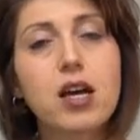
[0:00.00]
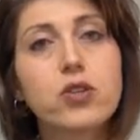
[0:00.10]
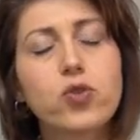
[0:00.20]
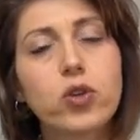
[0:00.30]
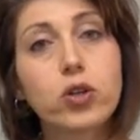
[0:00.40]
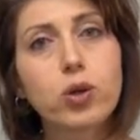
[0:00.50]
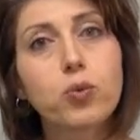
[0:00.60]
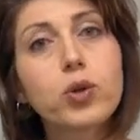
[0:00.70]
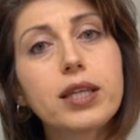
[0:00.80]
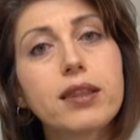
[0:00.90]
so that you
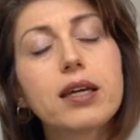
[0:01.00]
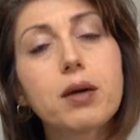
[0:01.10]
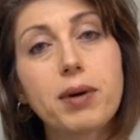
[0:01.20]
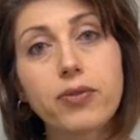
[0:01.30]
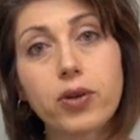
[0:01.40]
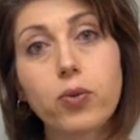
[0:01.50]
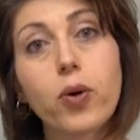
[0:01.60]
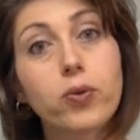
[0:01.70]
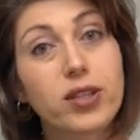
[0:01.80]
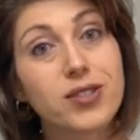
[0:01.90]
can really think about the
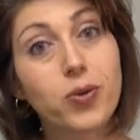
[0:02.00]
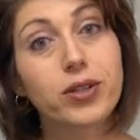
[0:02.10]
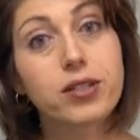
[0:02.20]
growth that's going